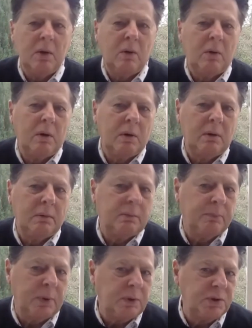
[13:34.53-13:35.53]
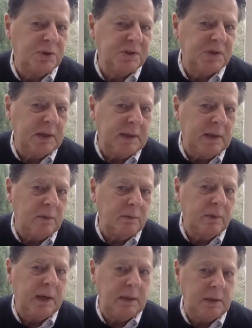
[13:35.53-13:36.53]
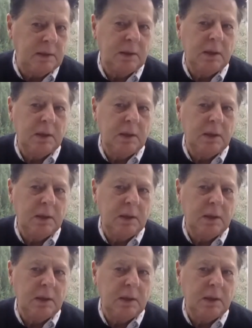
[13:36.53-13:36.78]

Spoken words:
or purchasing it outright.